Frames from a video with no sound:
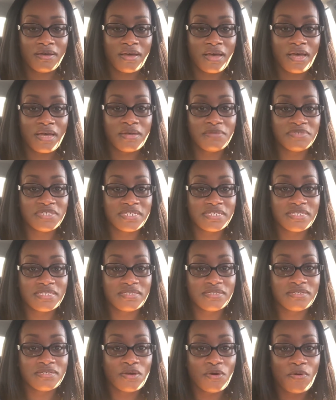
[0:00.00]
I am
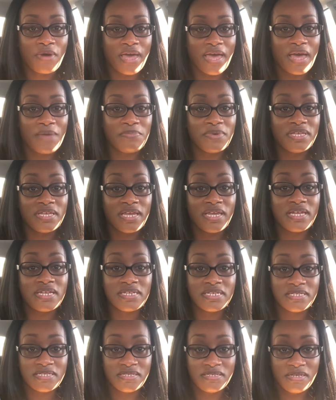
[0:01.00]
just so happy that it
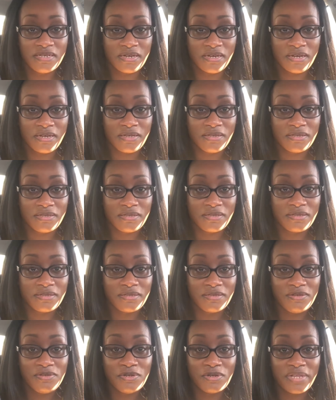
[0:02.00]
is done.
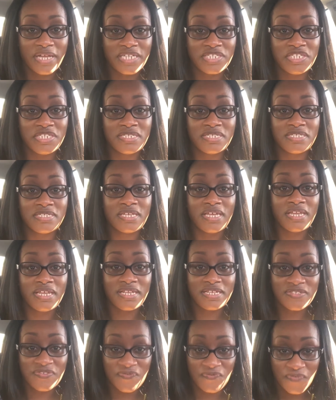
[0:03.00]
You know, like Jesus said, it
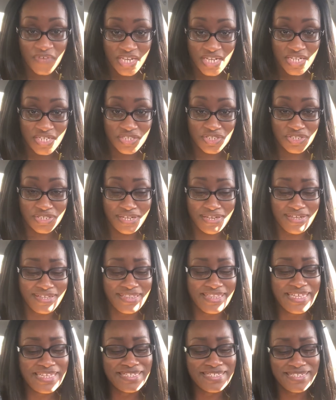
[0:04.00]
is finished.
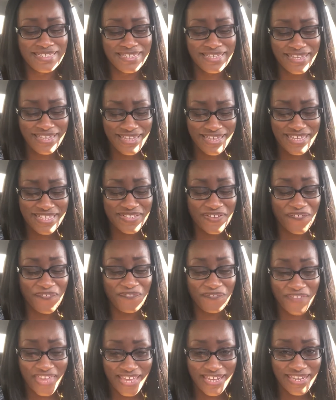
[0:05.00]
it's
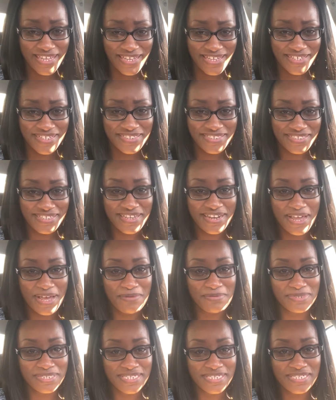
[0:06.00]
finished. And
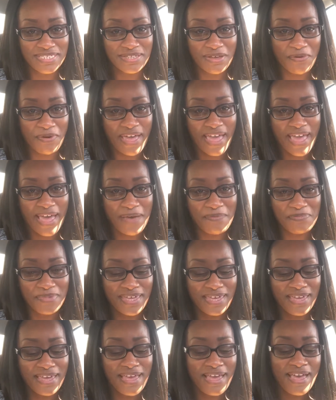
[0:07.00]
I'm just so
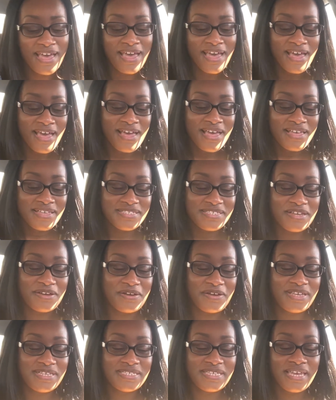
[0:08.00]
happy. So
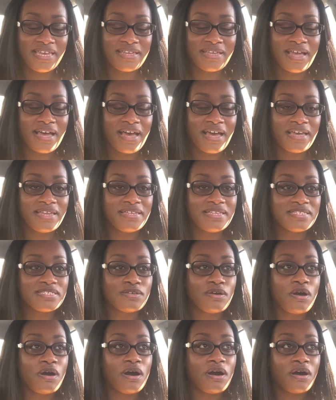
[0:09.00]
it's getting hot in this
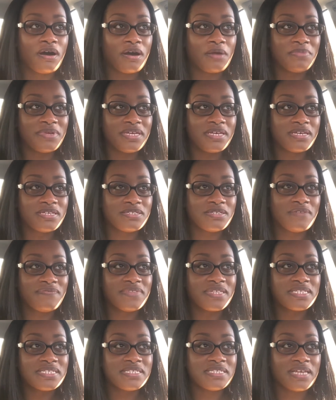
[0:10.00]
car because of
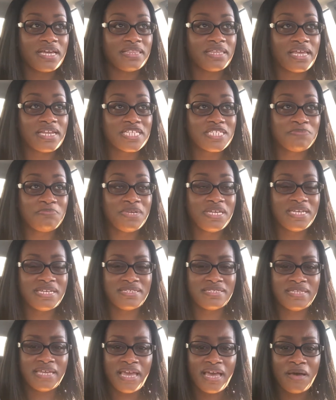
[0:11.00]
the sun that is
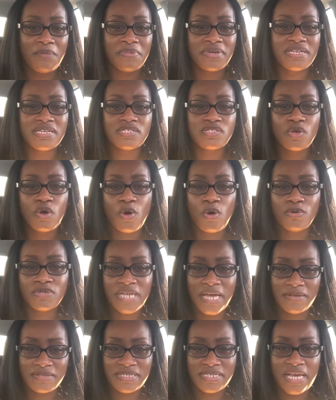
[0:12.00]
beating down, but it's cold
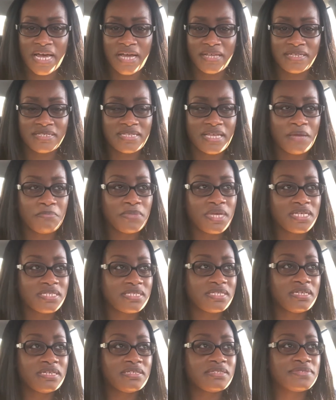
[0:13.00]
outside. Does that make
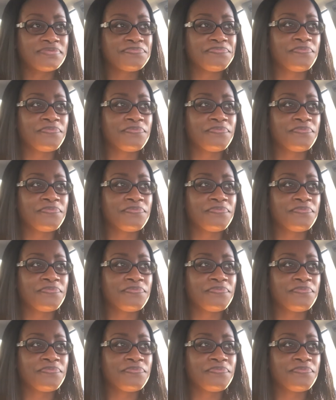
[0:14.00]
sense?